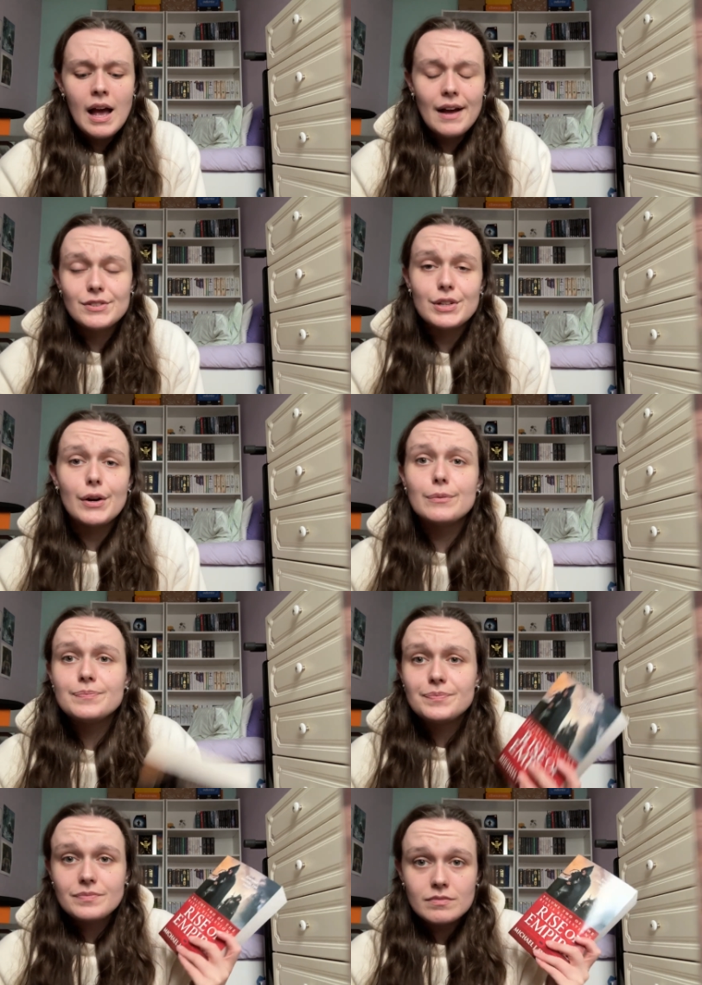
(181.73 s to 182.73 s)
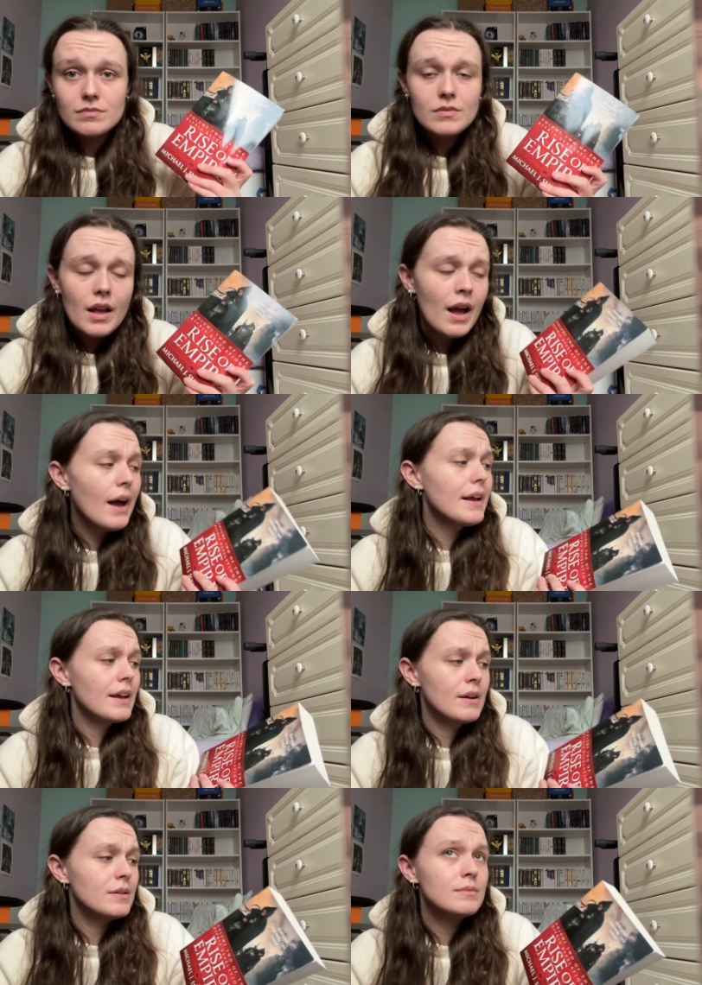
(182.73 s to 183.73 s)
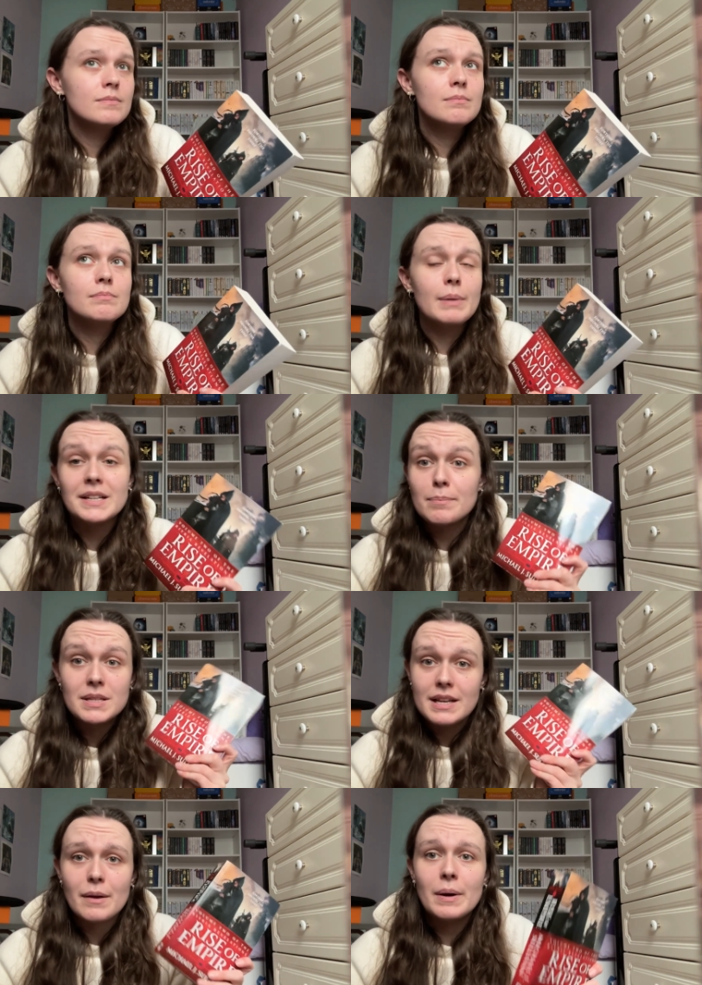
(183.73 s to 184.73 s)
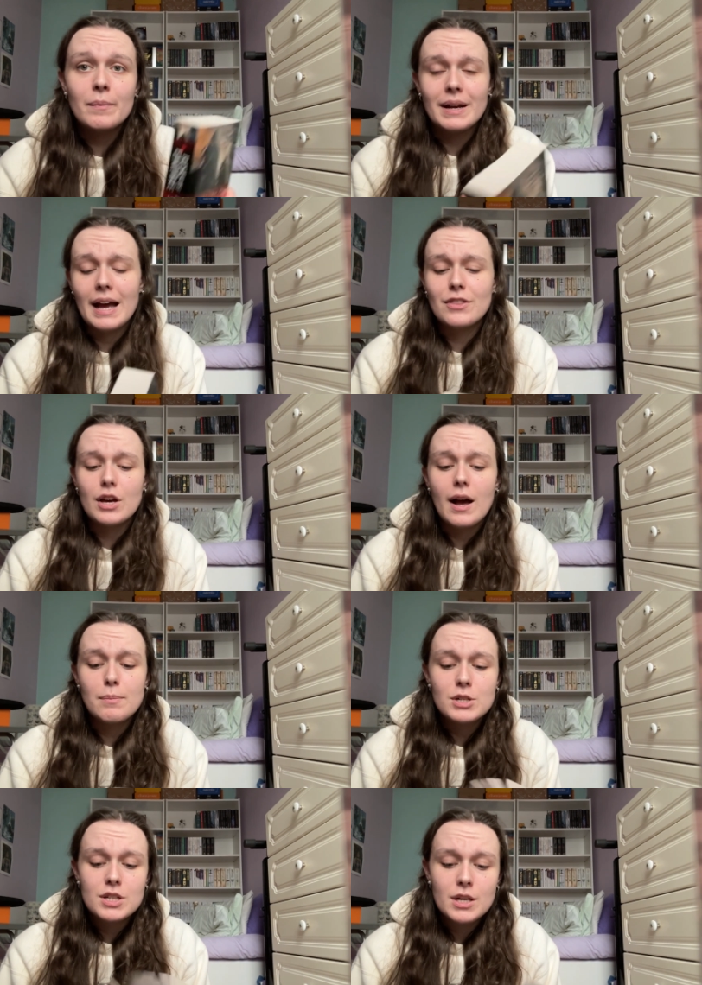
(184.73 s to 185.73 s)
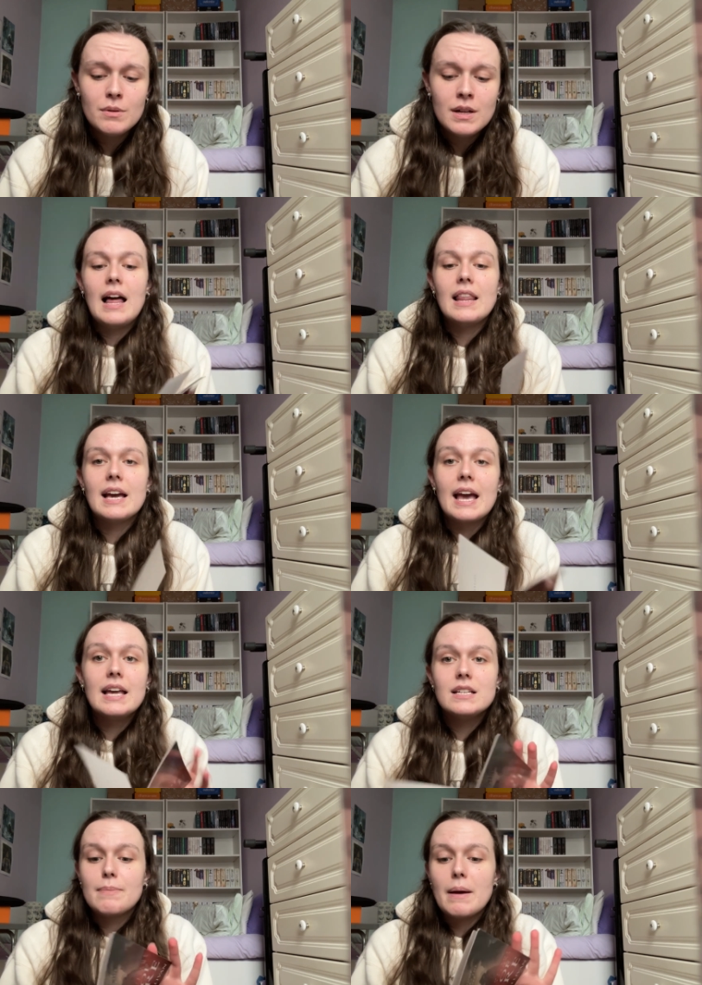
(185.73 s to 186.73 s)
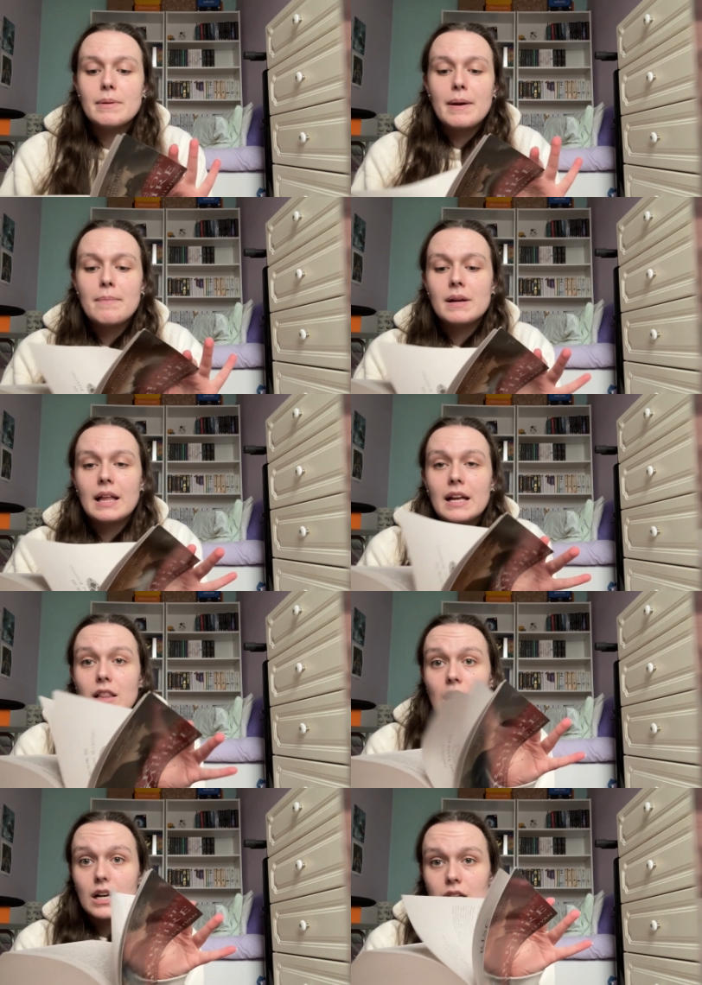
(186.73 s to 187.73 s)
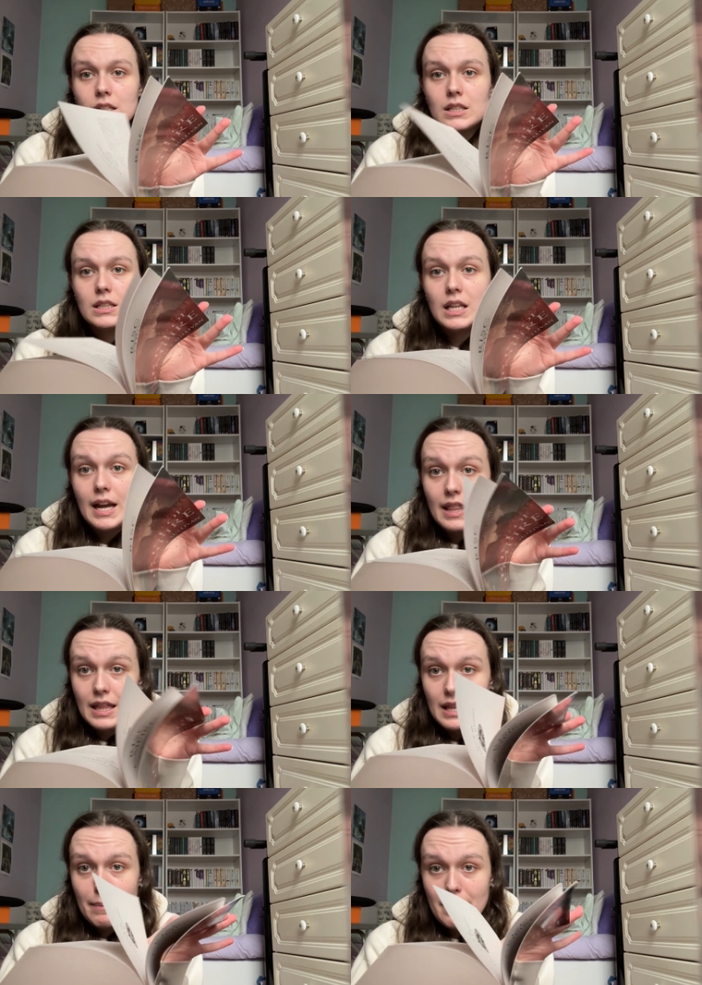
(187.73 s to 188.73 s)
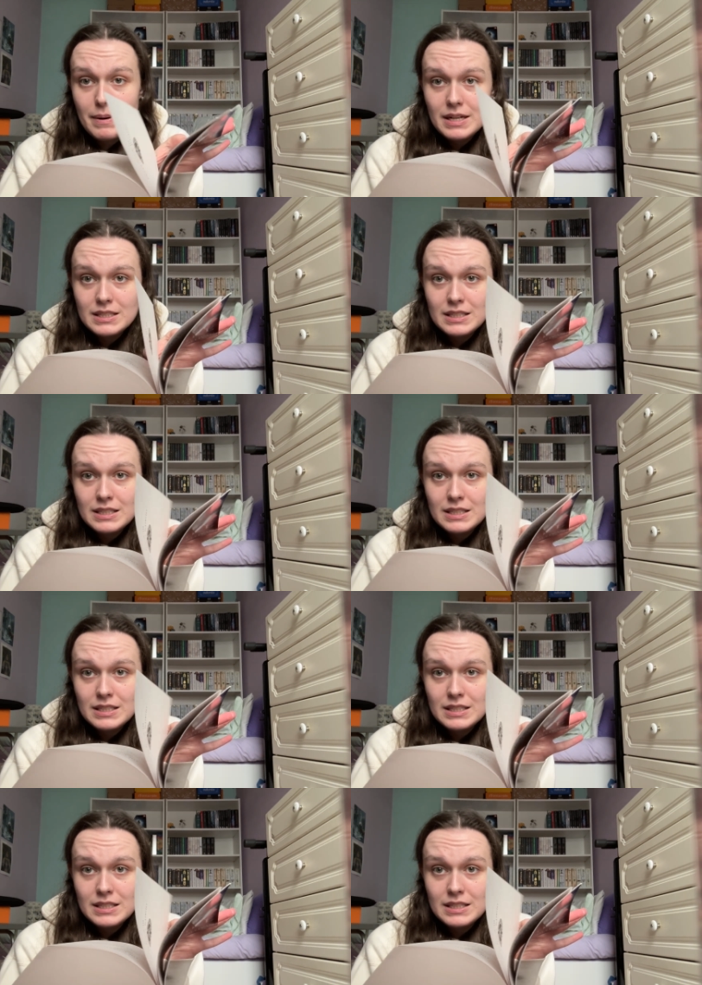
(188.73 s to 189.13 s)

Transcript: And so I picked up the second one when I had the option to. And like, it is Bible paper. Like, look, look how thin that paper is.